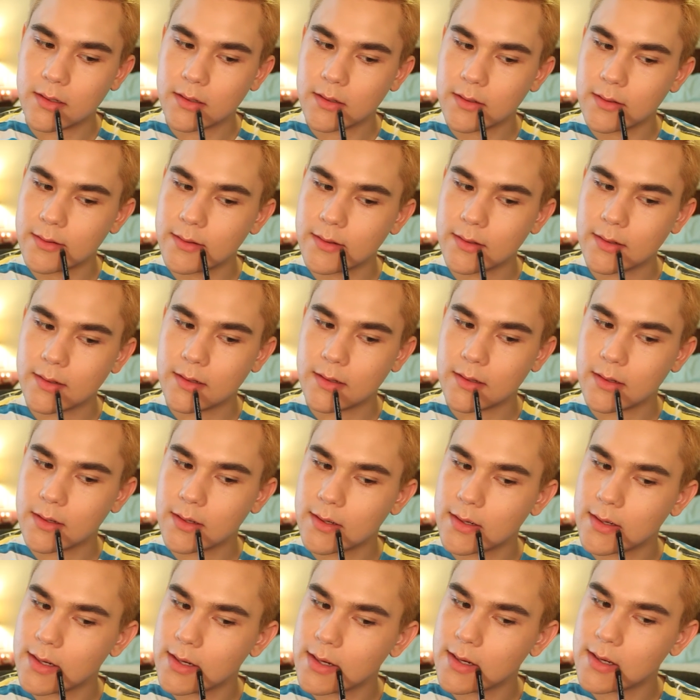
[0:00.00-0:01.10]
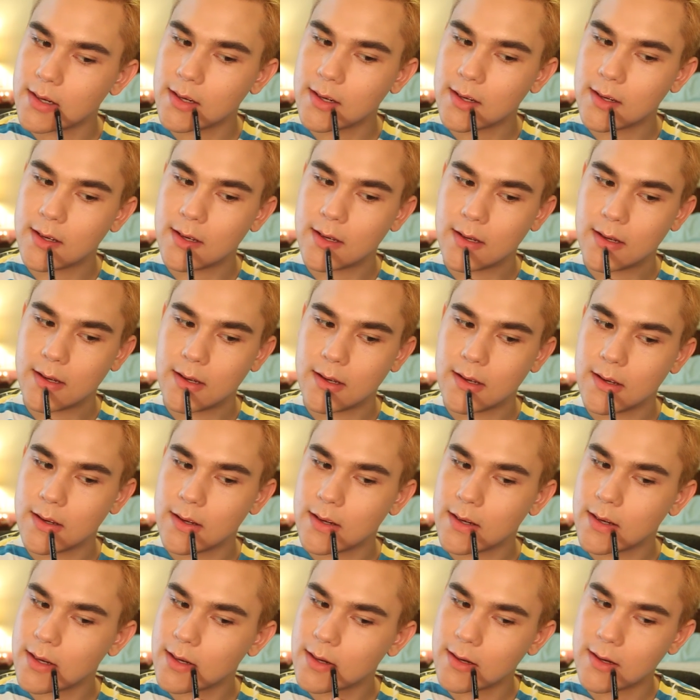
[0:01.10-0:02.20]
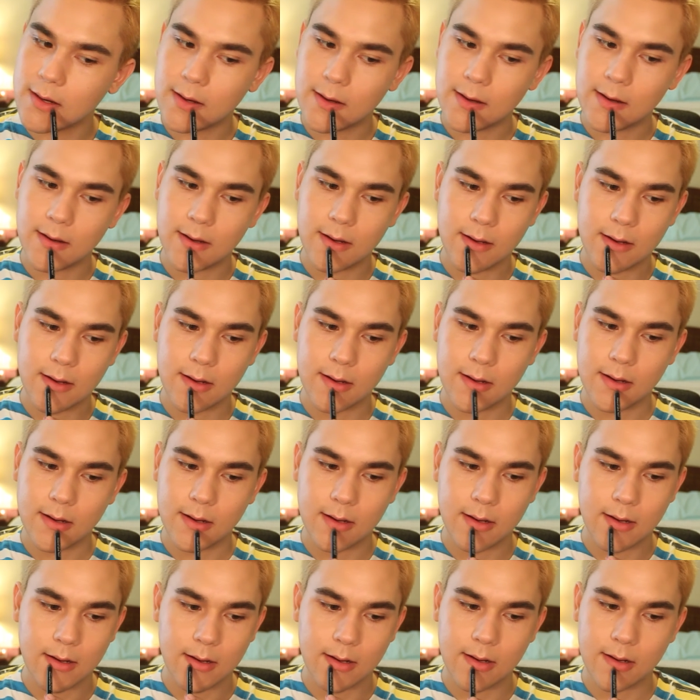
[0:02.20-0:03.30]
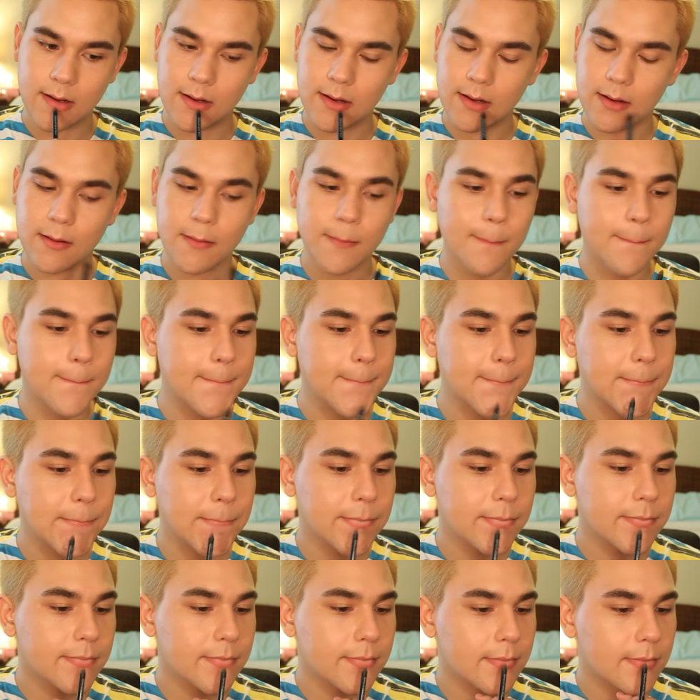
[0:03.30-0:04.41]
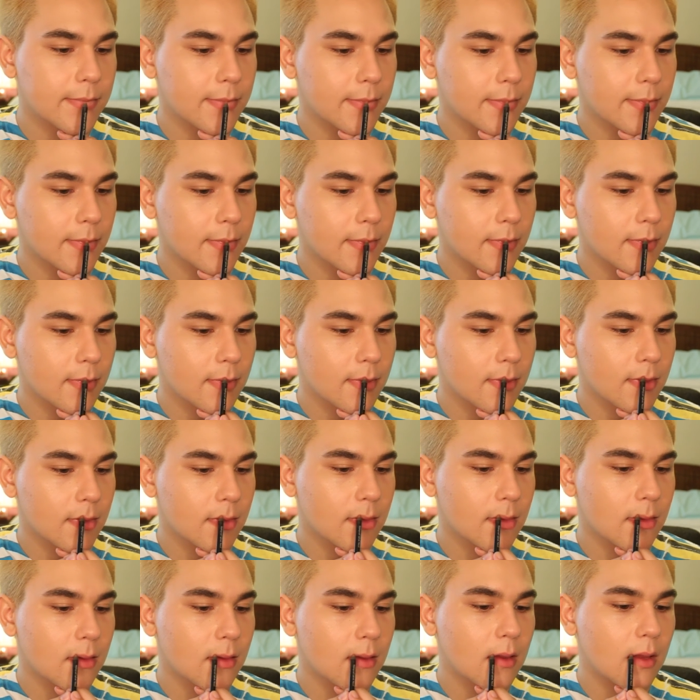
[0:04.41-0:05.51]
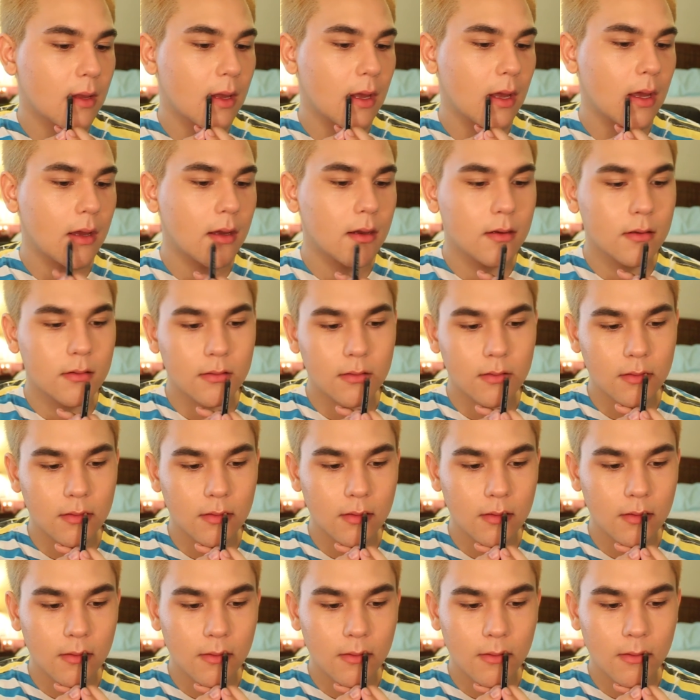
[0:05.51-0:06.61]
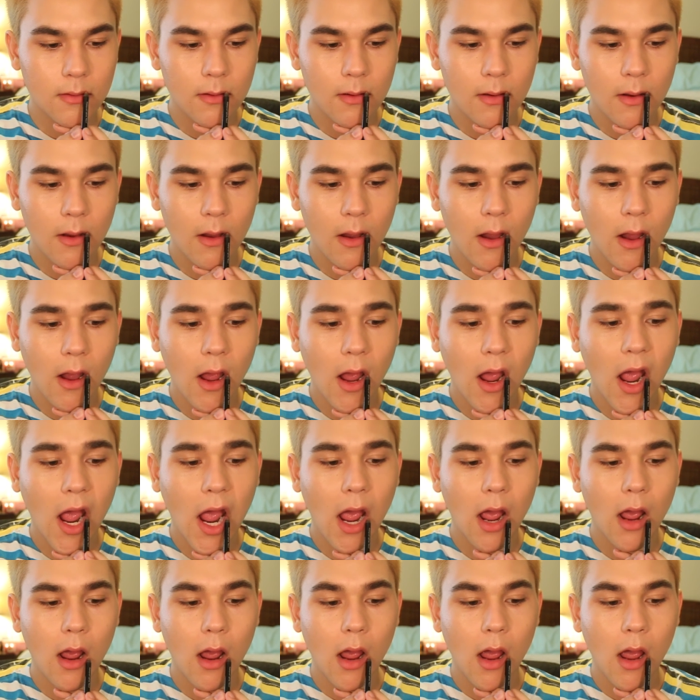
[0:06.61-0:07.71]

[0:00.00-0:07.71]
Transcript: Nobody speaks.